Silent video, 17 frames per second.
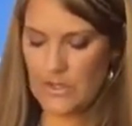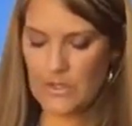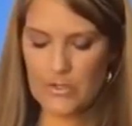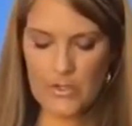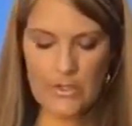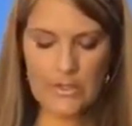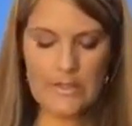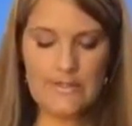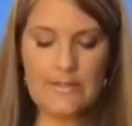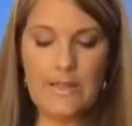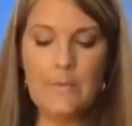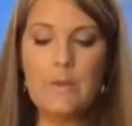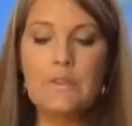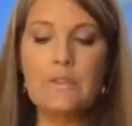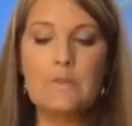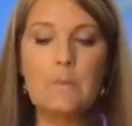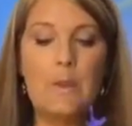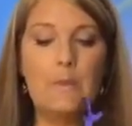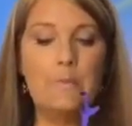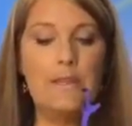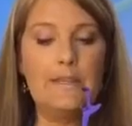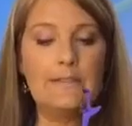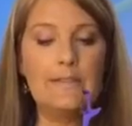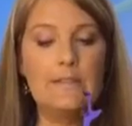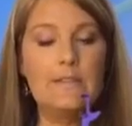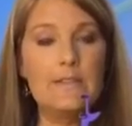is you're going to assemble this by
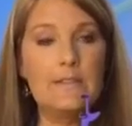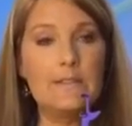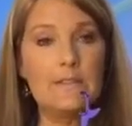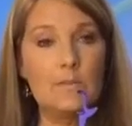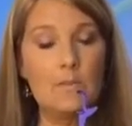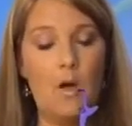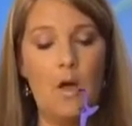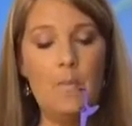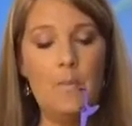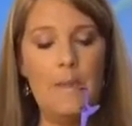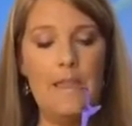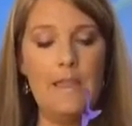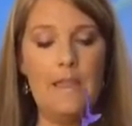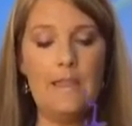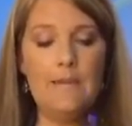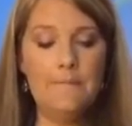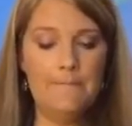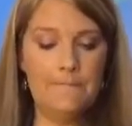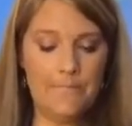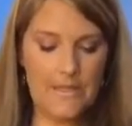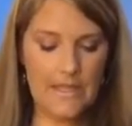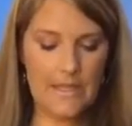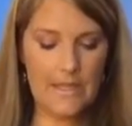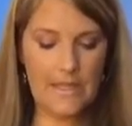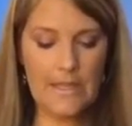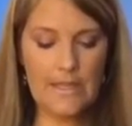placing this small pin
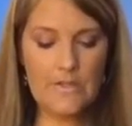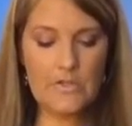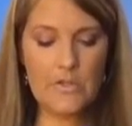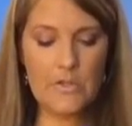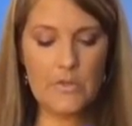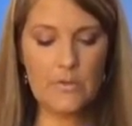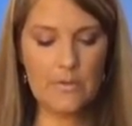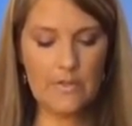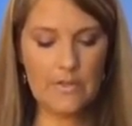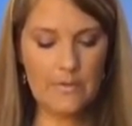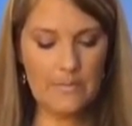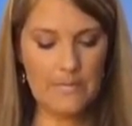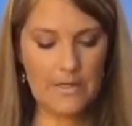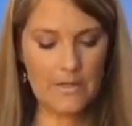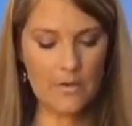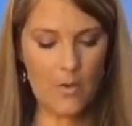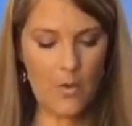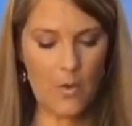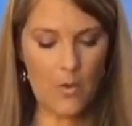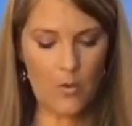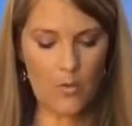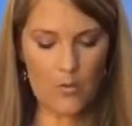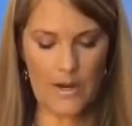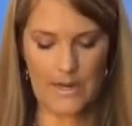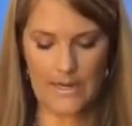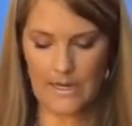into the middle
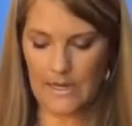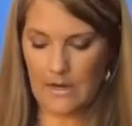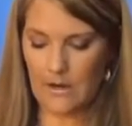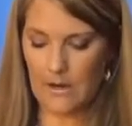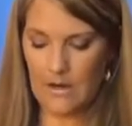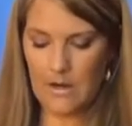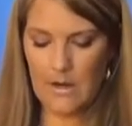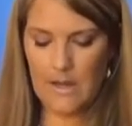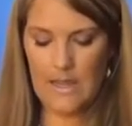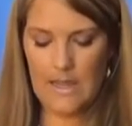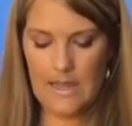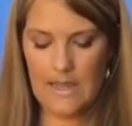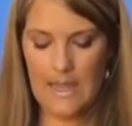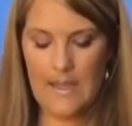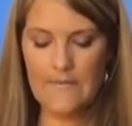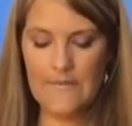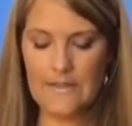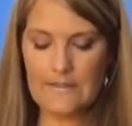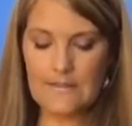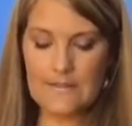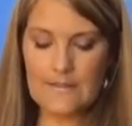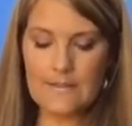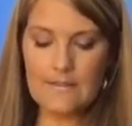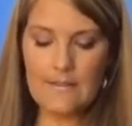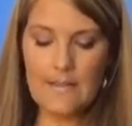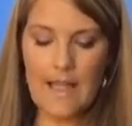hole right here, and then
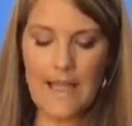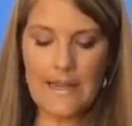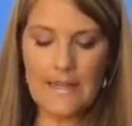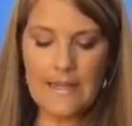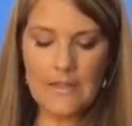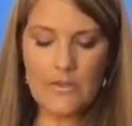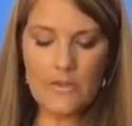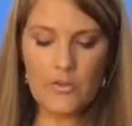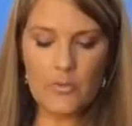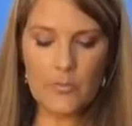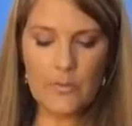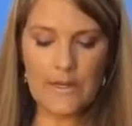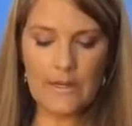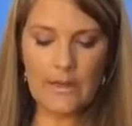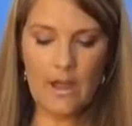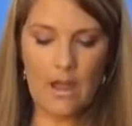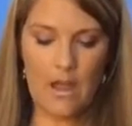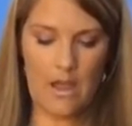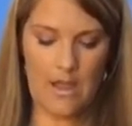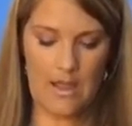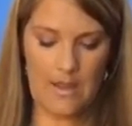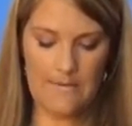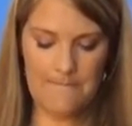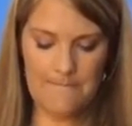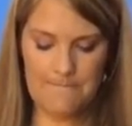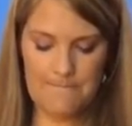sliding your ring
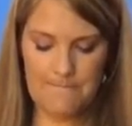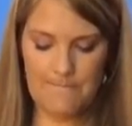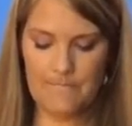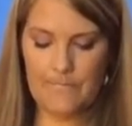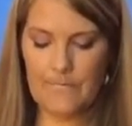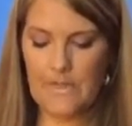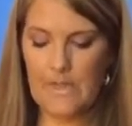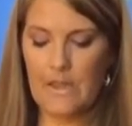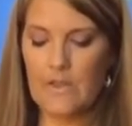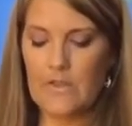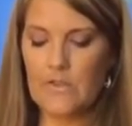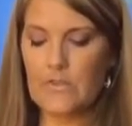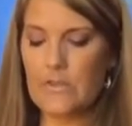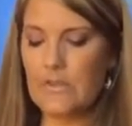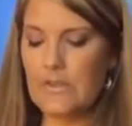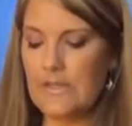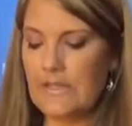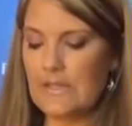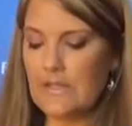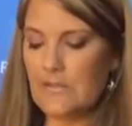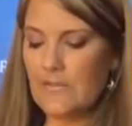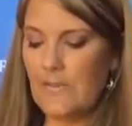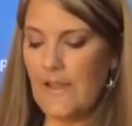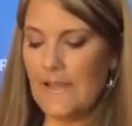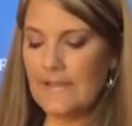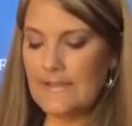on so that it's
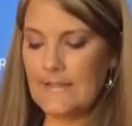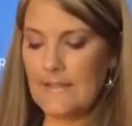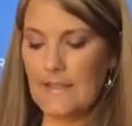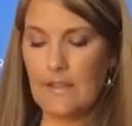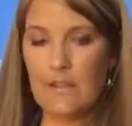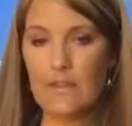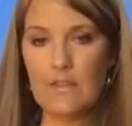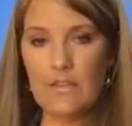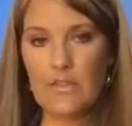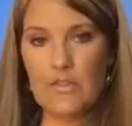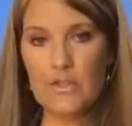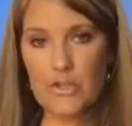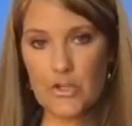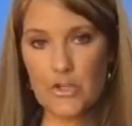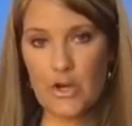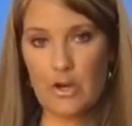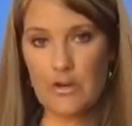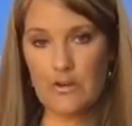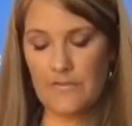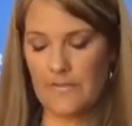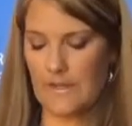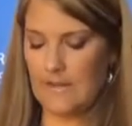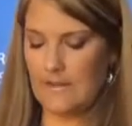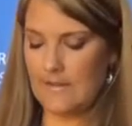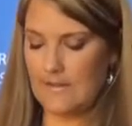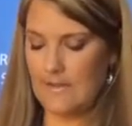facing the shark
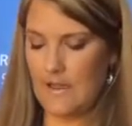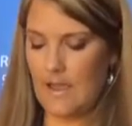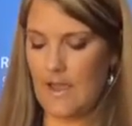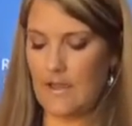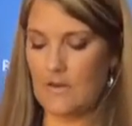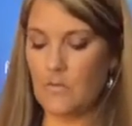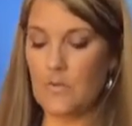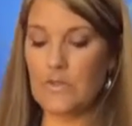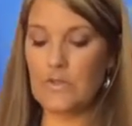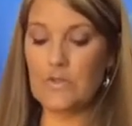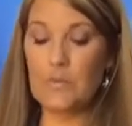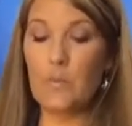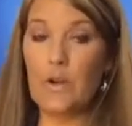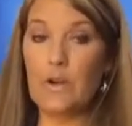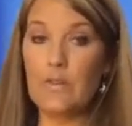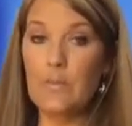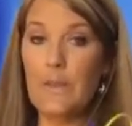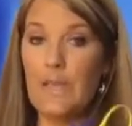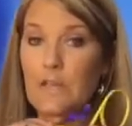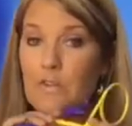fin design, which is where the